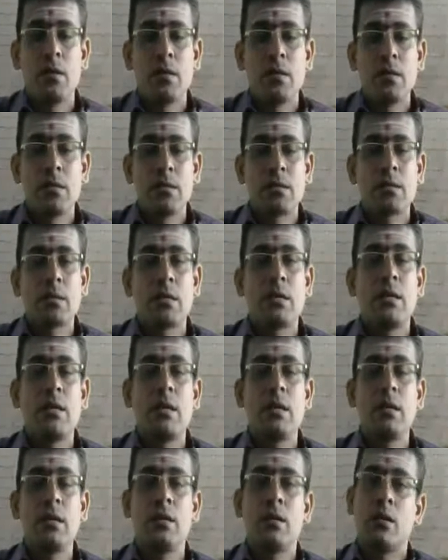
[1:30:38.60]

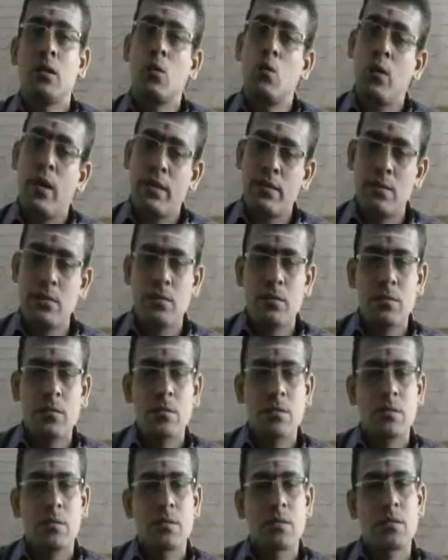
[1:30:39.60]
Skilled 2x,
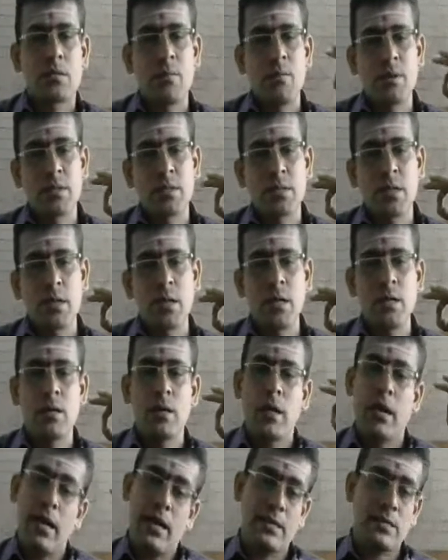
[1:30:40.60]

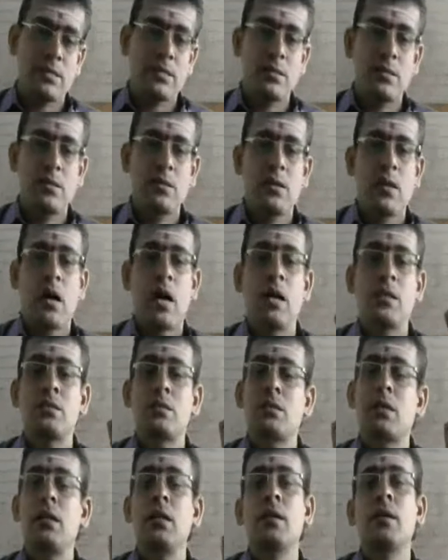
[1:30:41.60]
semi-skilled x,
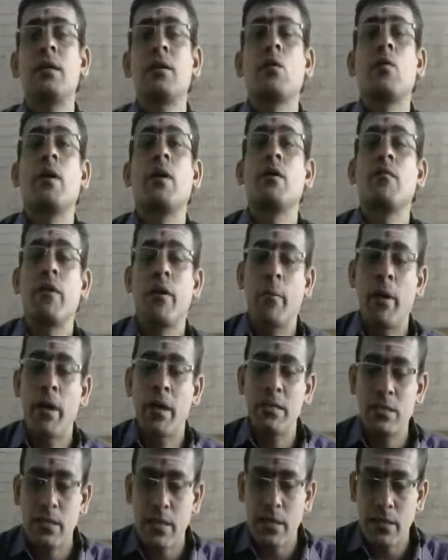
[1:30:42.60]
unskilled 25 minus 3.